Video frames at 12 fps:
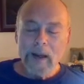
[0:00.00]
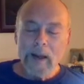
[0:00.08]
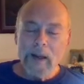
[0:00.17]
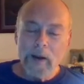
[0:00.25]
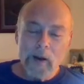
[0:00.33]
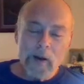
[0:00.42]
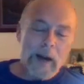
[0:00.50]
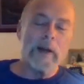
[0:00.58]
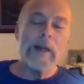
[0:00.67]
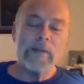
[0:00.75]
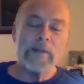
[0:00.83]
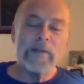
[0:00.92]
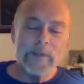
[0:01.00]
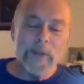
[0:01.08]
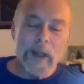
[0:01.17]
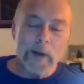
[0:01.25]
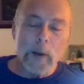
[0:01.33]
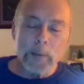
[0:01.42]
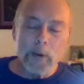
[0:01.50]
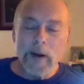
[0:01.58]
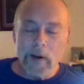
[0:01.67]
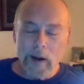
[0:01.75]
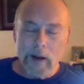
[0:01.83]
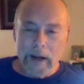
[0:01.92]
You know, I believe in our
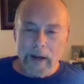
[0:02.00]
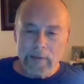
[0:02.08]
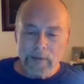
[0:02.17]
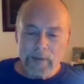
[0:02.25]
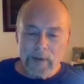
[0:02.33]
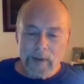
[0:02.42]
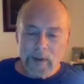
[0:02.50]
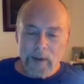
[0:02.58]
prayer life,